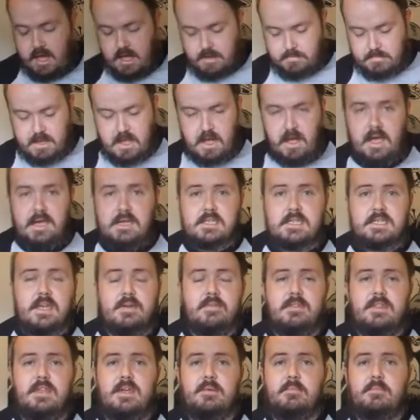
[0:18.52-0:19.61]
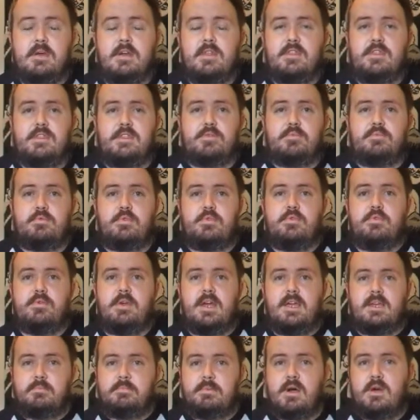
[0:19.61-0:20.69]
Now, I discovered them
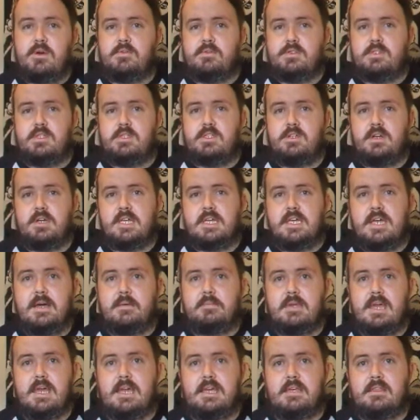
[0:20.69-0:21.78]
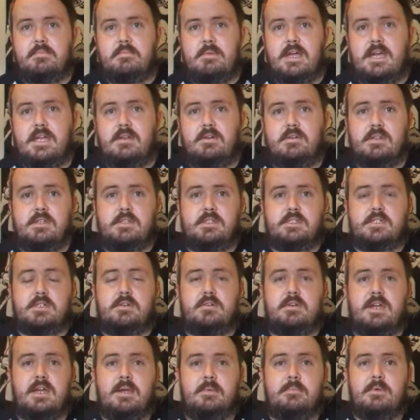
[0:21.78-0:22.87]
through a post that Johnny Cupcakes made on
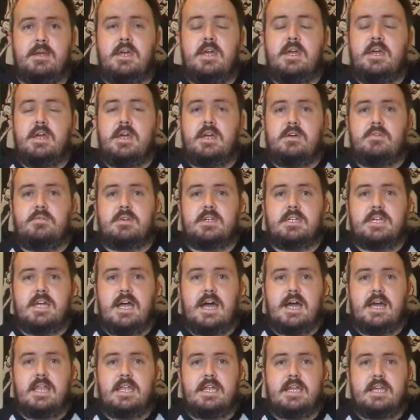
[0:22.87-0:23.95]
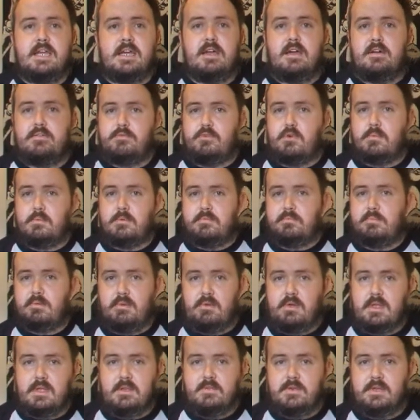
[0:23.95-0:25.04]
Instagram regarding a former
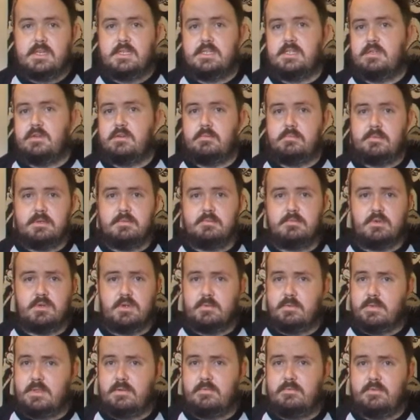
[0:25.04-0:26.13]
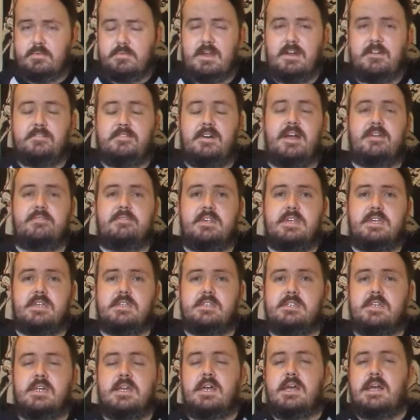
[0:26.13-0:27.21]
employee of his who'd been working with him for about 5
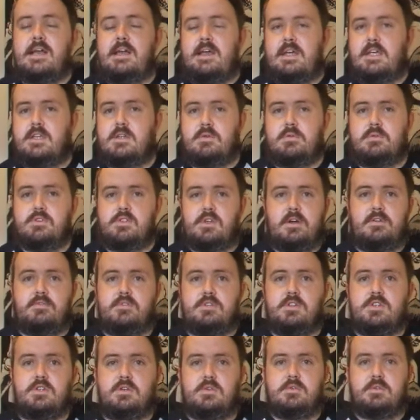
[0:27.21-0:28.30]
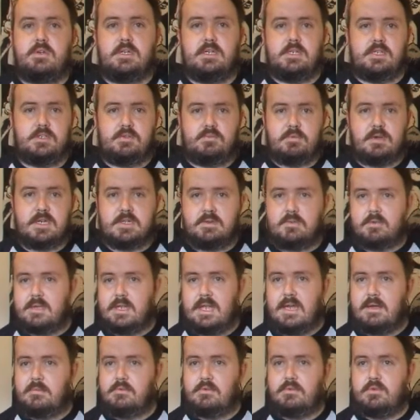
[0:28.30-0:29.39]
years and who was off to do his
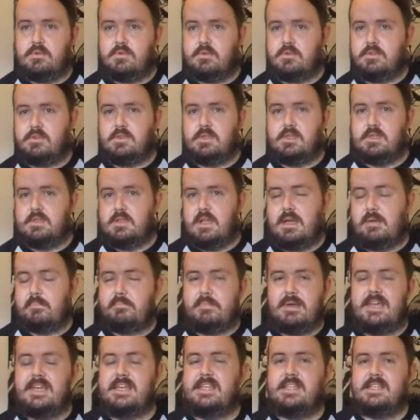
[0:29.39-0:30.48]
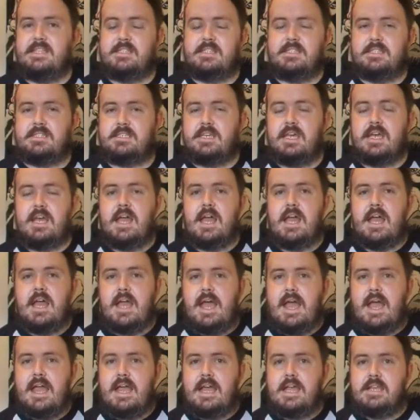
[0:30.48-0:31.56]
record label, who also did like pins
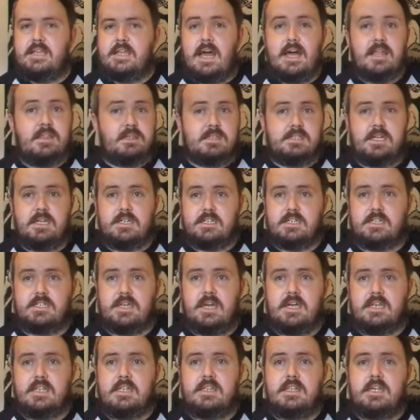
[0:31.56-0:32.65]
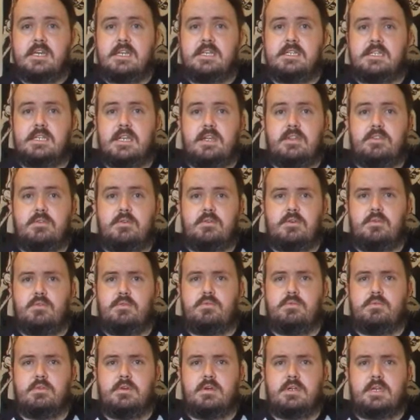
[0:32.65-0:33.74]
and other such exciting things. And I thought,
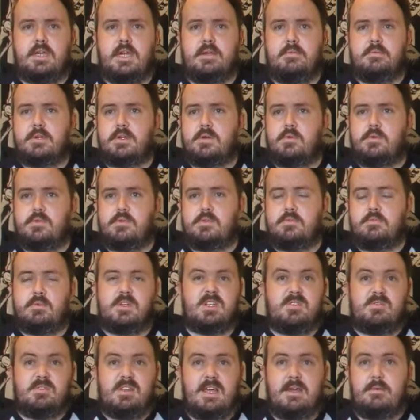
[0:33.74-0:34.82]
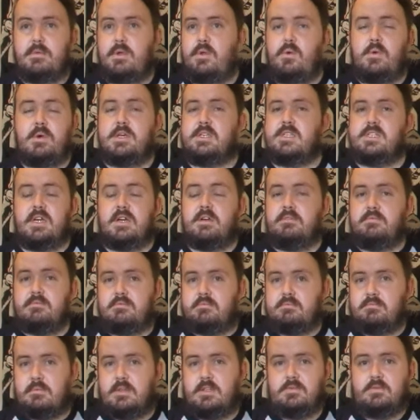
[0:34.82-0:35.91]
oh, okay, record label, always, you know,
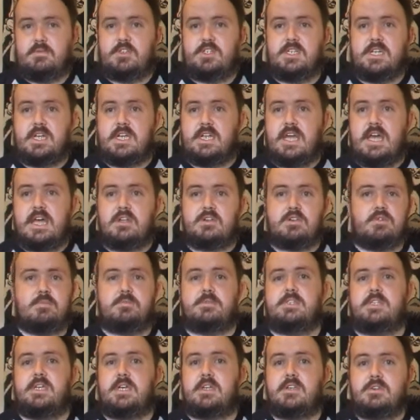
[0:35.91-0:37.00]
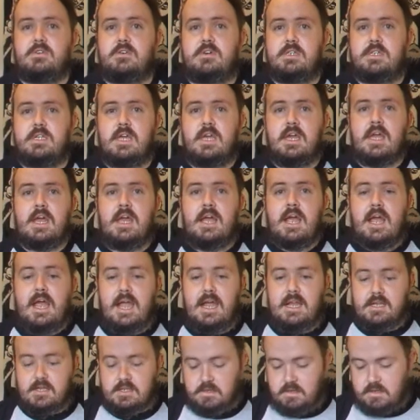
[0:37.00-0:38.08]
must well check it out, it could be something good.
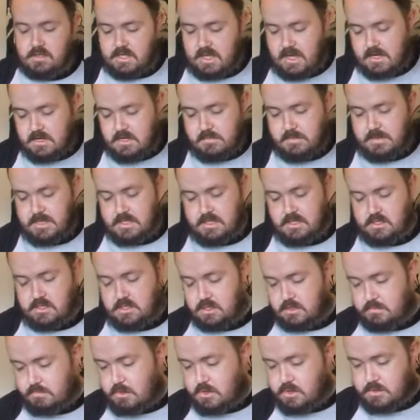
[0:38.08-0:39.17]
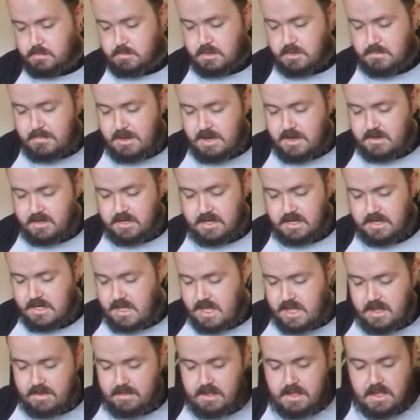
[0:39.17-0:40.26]
And it turned out to be this Disposable
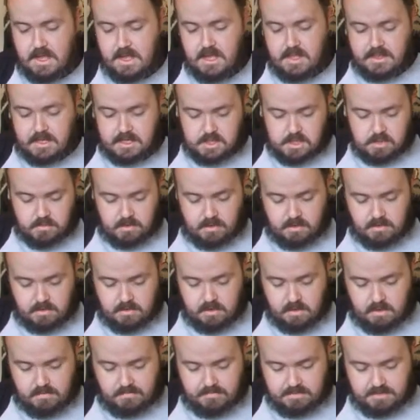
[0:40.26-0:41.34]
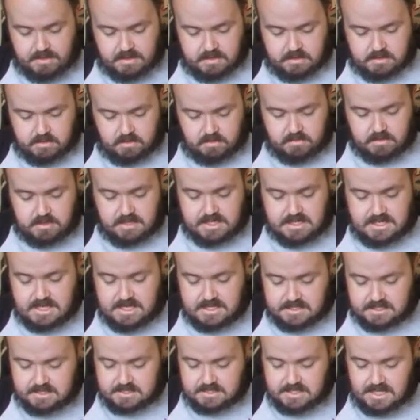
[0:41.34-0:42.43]
America. Now, they do a lot of things on
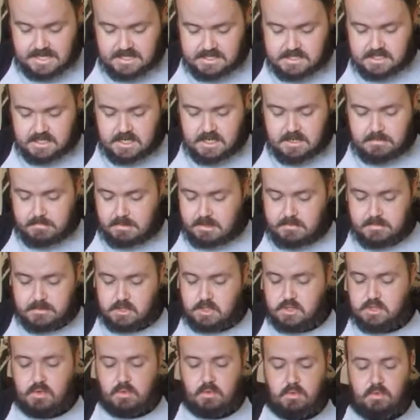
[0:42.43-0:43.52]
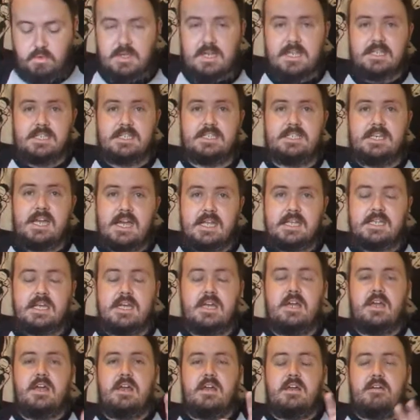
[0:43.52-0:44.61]
cassette, pretty much it's all
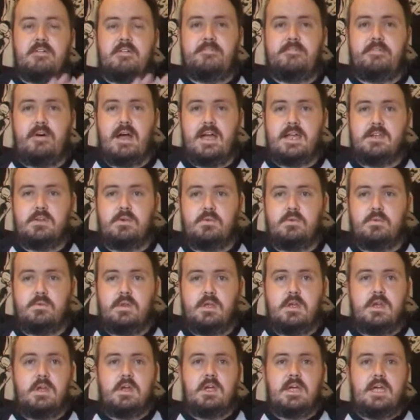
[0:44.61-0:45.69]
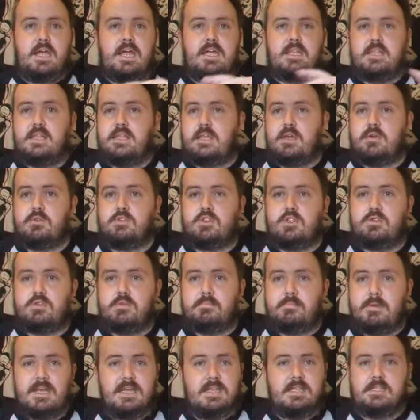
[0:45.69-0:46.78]
cassette, vinyl, and then they also
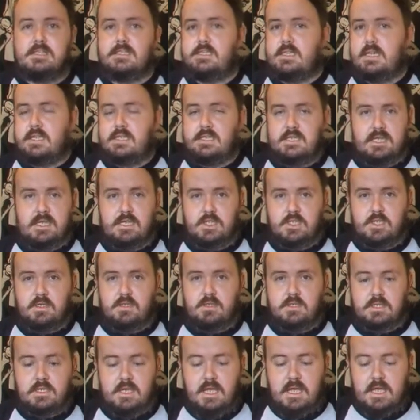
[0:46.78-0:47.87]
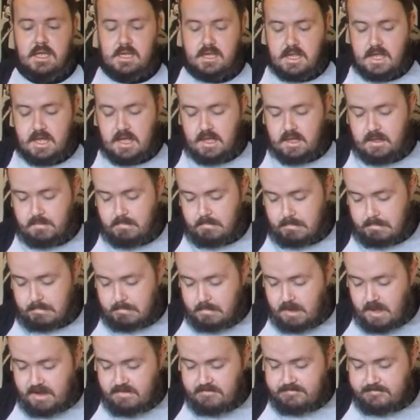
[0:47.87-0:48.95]
do pins and t-shirts. Now,
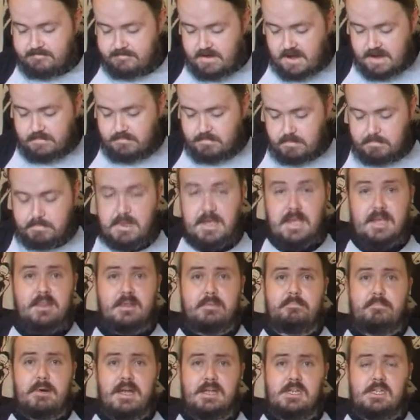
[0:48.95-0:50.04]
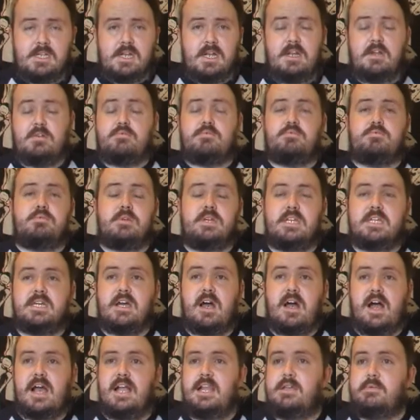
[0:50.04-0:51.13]
my favourite pick of the bunch, and I
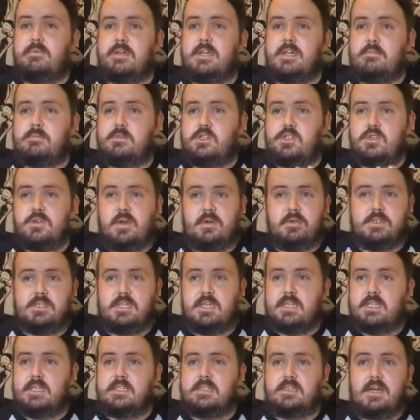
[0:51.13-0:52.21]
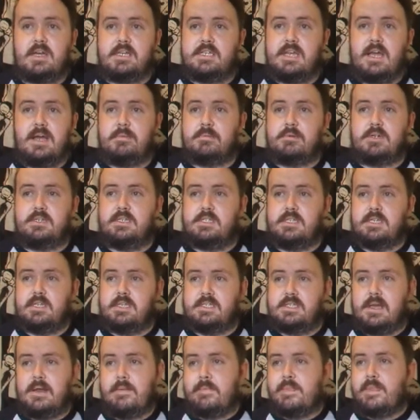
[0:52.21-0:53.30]
really highly recommend you go and check these guys out because
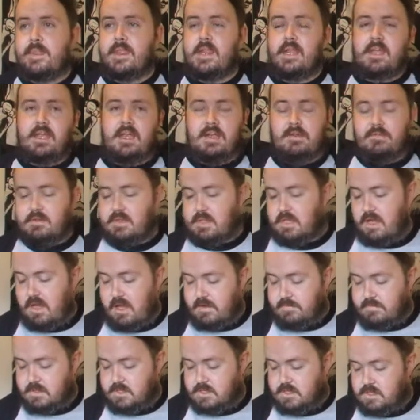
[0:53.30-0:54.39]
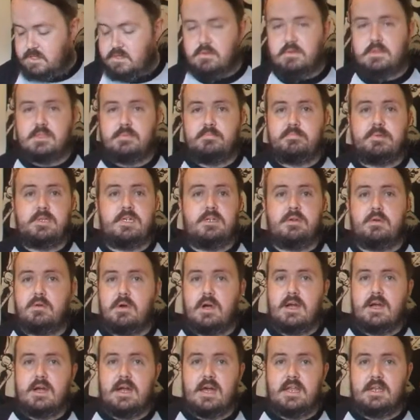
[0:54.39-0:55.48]
it's everything I've listened to is
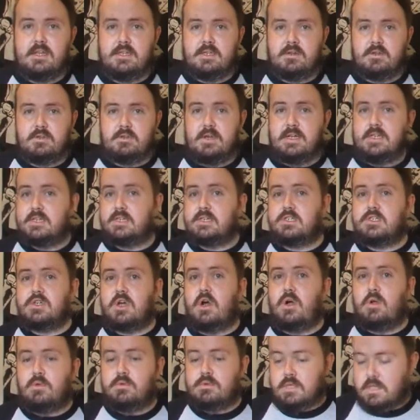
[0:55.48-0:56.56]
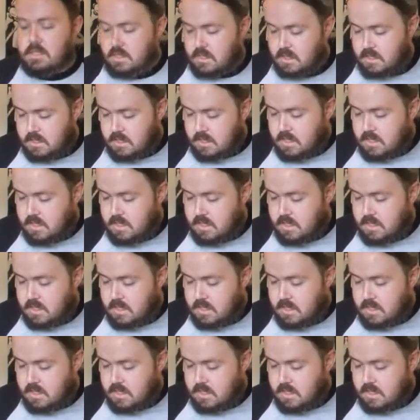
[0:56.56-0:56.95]
pure, unadulterated gold.